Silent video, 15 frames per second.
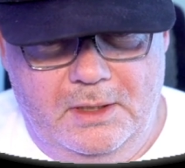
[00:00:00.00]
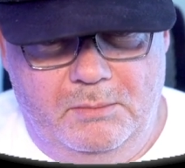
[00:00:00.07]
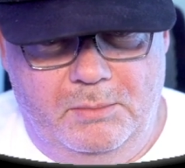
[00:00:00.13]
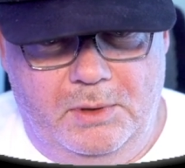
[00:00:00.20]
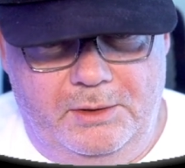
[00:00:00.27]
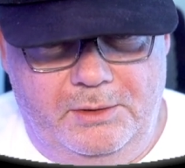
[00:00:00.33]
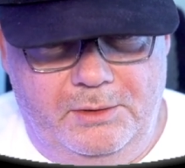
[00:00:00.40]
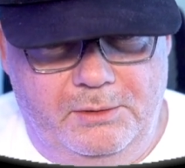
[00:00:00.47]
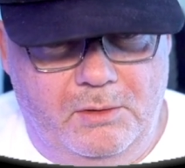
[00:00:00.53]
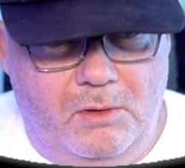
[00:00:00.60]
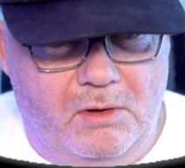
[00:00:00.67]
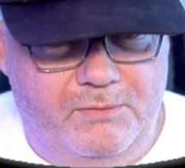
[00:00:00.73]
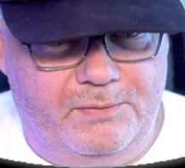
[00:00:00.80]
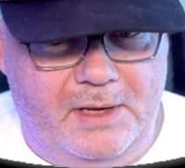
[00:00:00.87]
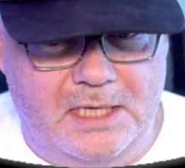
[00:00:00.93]
But our
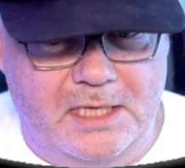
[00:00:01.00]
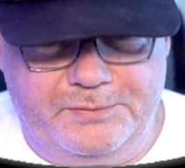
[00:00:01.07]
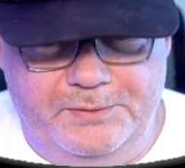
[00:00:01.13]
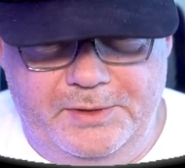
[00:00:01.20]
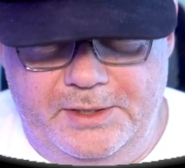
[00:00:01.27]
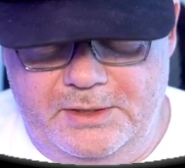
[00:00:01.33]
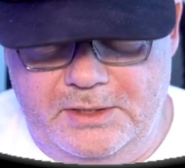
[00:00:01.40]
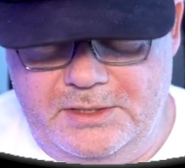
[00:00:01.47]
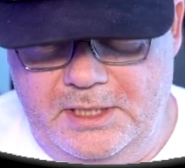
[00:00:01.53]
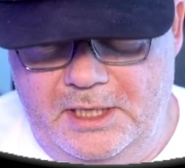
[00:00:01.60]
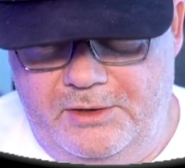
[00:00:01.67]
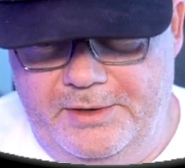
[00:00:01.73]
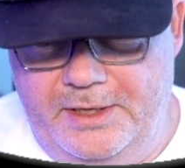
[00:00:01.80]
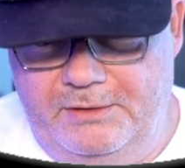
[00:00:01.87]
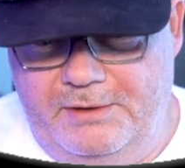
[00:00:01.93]
philosophy here is see
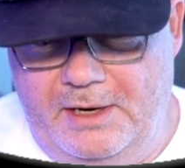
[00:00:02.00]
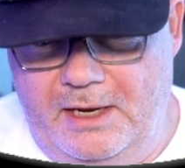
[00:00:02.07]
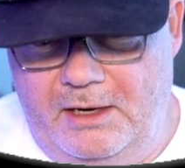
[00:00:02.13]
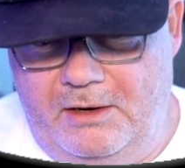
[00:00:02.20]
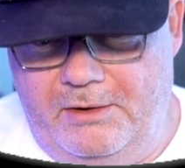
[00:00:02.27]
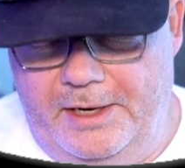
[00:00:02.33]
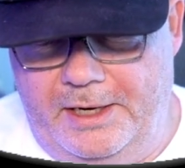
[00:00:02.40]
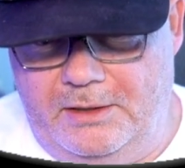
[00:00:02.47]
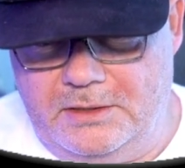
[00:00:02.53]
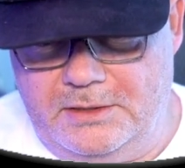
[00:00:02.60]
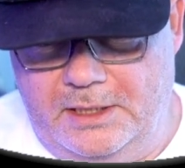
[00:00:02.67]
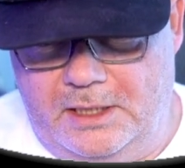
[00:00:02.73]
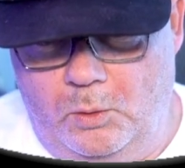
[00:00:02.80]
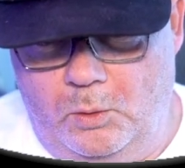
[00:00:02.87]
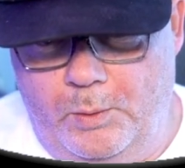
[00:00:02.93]
green, take green, because they
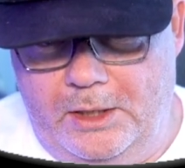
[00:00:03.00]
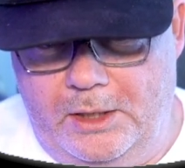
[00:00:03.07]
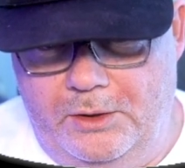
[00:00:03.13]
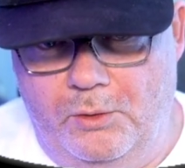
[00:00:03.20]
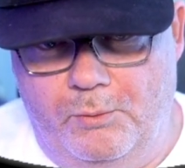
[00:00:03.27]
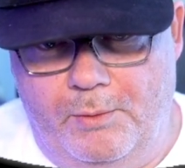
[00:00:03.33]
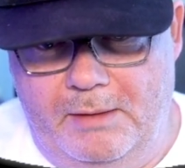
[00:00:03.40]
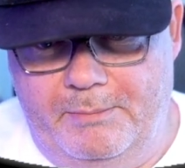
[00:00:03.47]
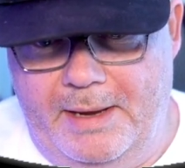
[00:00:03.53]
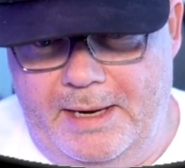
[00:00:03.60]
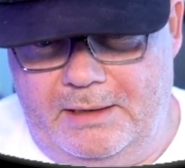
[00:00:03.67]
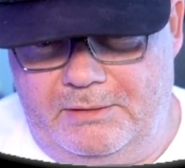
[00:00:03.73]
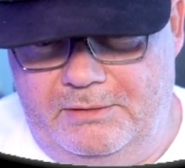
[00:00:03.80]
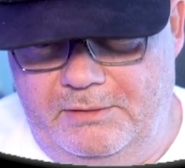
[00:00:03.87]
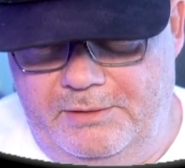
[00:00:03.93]
could wick you right
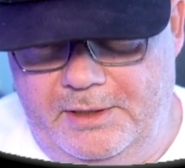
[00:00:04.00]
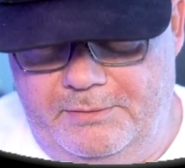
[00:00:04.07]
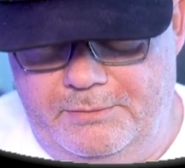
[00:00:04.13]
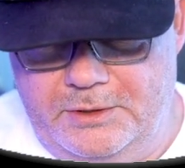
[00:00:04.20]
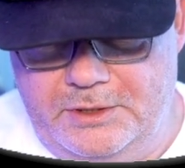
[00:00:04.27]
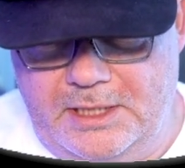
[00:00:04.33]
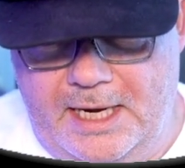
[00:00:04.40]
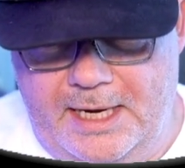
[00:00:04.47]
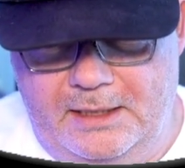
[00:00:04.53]
back to the other side.